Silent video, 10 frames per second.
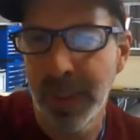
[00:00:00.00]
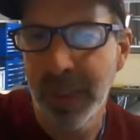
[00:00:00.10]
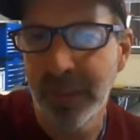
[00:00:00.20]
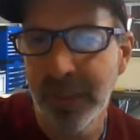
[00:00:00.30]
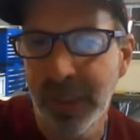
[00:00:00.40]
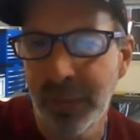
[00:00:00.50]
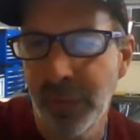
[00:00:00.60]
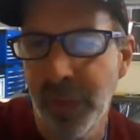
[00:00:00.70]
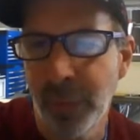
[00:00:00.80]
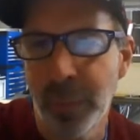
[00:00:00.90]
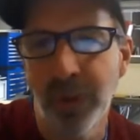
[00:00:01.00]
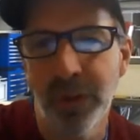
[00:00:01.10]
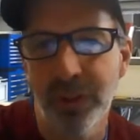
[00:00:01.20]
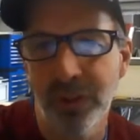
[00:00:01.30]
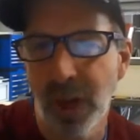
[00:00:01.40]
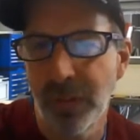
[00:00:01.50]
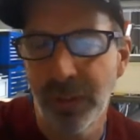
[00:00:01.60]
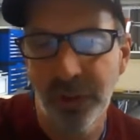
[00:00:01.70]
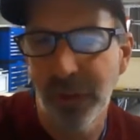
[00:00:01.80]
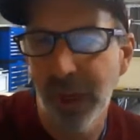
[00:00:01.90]
giving them the ability to solve it
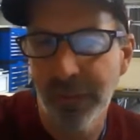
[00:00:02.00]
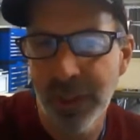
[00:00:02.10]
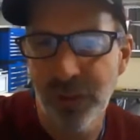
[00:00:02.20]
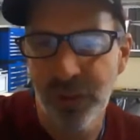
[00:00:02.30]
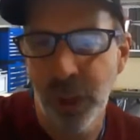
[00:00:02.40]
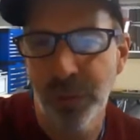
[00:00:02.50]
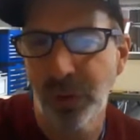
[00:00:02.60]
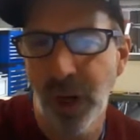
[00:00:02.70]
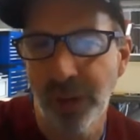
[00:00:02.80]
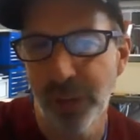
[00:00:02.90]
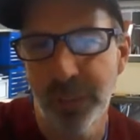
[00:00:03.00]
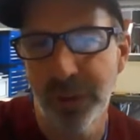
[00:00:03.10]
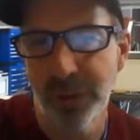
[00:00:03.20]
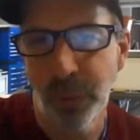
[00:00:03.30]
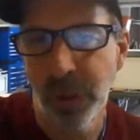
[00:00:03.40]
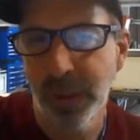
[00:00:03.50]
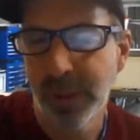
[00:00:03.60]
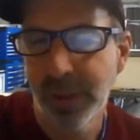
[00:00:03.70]
is irrelevant. It just comes across as busy work.